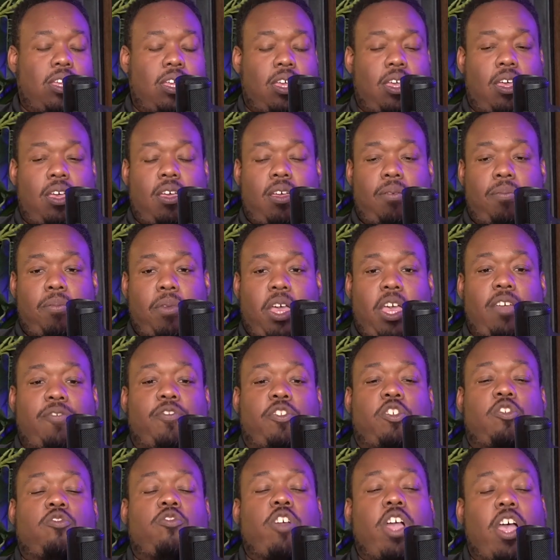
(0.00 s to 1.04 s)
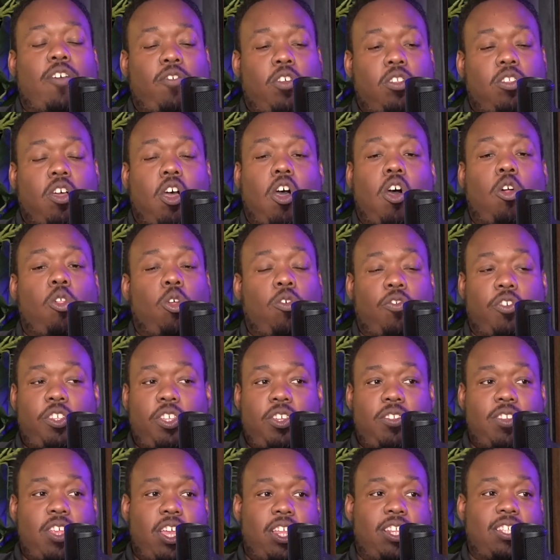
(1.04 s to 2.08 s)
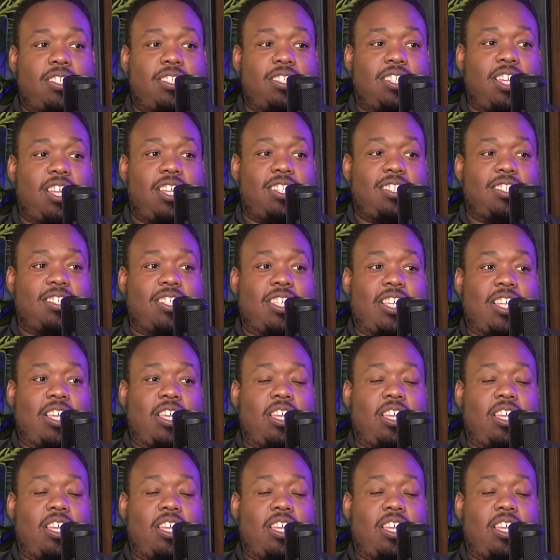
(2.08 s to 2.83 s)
I've traveled all over the United States,